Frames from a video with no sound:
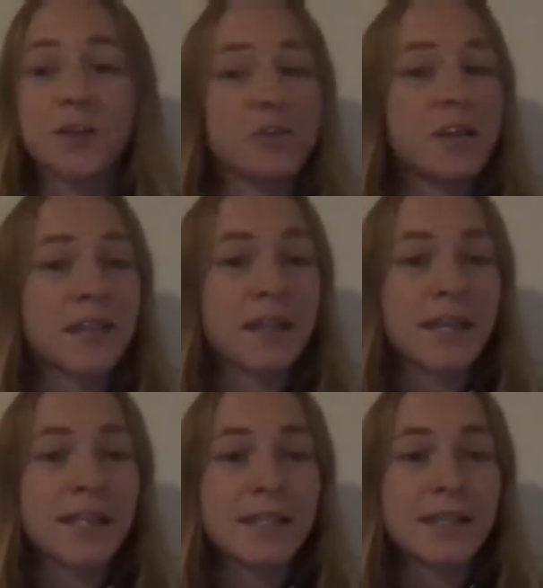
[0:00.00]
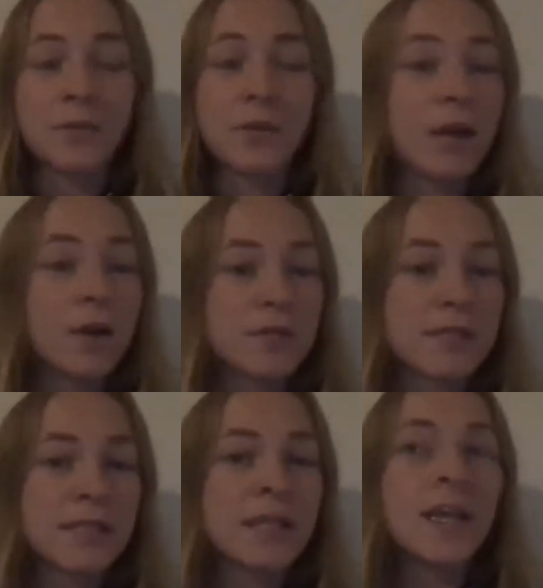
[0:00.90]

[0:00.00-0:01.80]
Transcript: I trust that they see what I don't see.